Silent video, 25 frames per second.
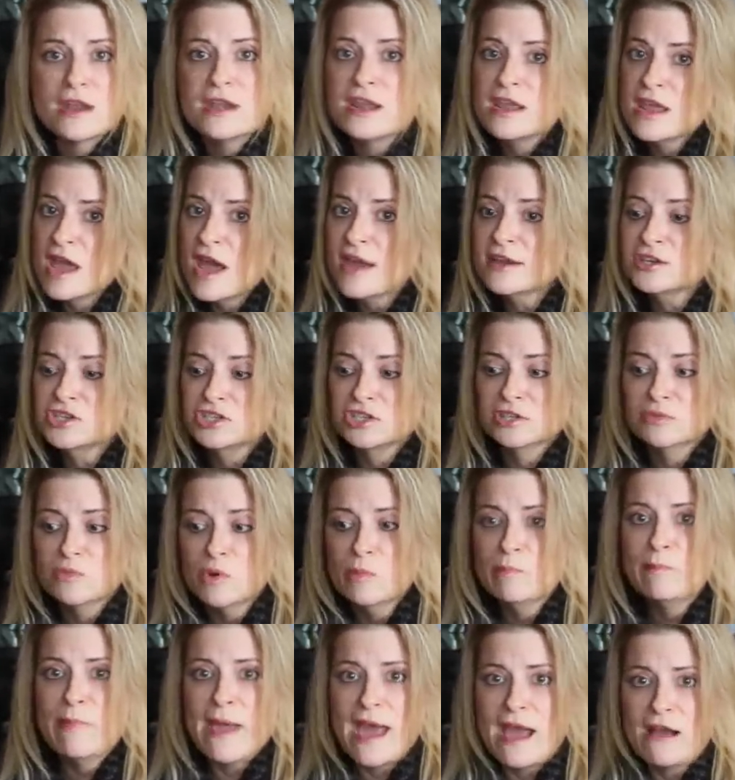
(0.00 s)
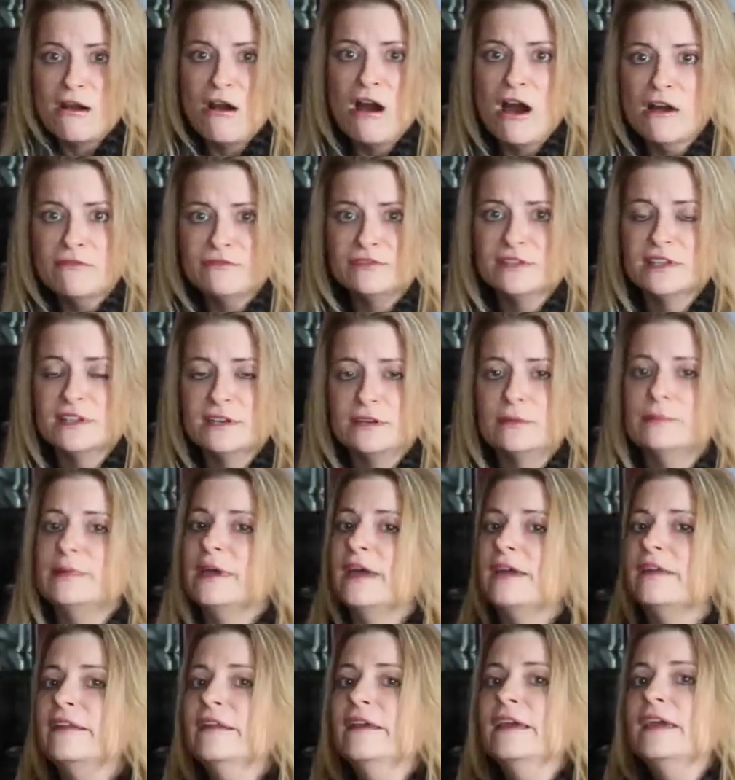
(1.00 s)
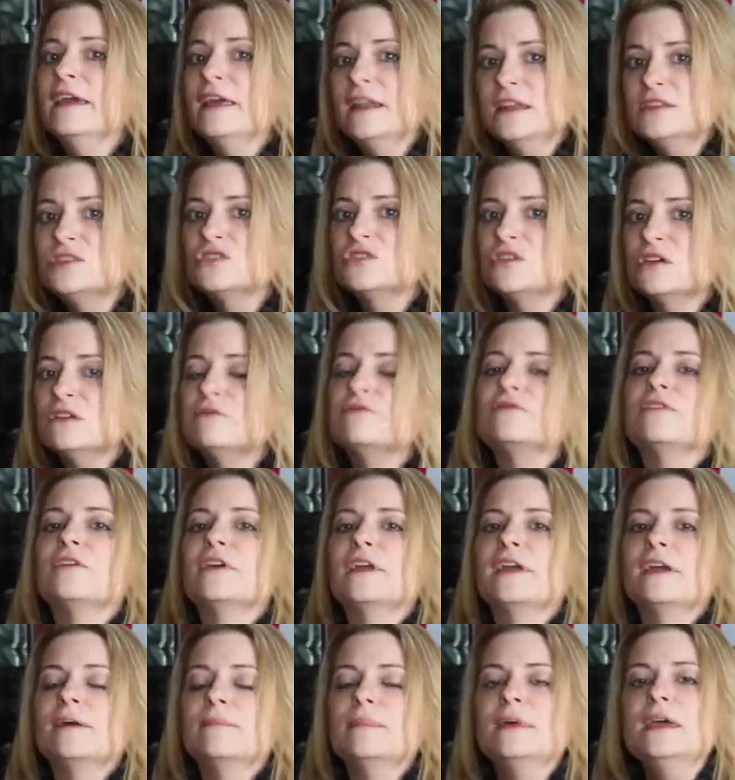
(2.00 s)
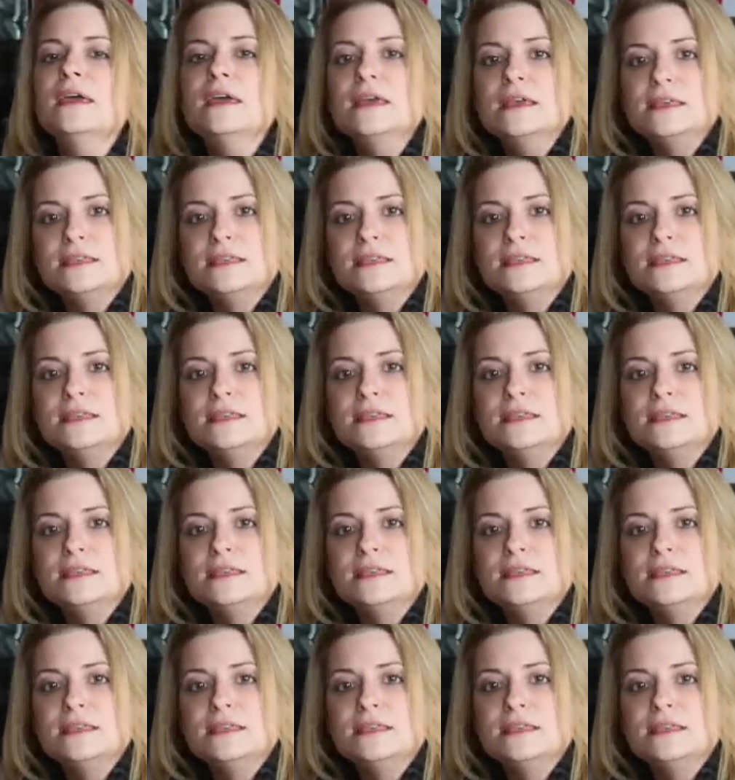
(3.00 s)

and he actually will back off a little bit, and it's good for him.